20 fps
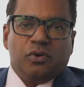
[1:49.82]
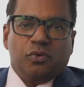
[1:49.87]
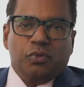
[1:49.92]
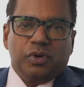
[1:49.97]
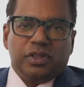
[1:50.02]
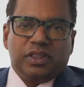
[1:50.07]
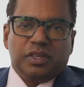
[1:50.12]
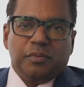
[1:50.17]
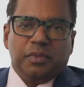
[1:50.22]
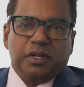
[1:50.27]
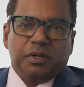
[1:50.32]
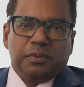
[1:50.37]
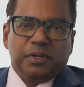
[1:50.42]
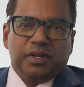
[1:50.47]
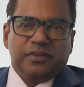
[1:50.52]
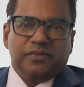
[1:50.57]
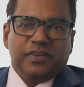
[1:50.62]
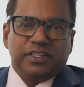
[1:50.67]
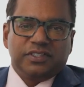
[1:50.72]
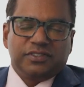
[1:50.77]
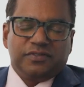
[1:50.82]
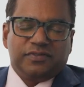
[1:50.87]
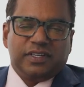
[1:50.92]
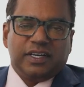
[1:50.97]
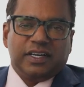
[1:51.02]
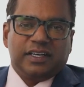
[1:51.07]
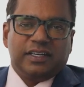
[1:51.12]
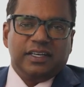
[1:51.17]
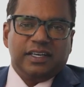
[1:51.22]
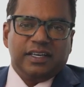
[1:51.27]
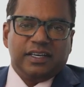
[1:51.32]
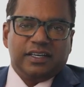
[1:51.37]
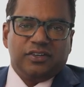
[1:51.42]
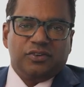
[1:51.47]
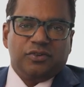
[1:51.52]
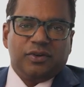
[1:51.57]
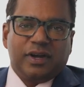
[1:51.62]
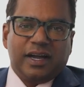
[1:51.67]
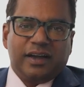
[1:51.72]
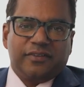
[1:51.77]
With the minimally invasive technique,
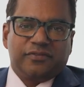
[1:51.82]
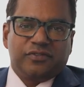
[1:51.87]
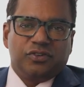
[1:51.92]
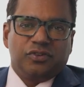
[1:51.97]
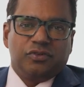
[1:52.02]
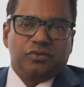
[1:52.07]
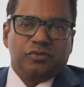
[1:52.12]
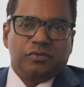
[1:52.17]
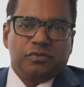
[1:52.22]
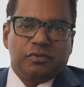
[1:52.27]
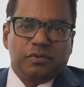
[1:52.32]
you have to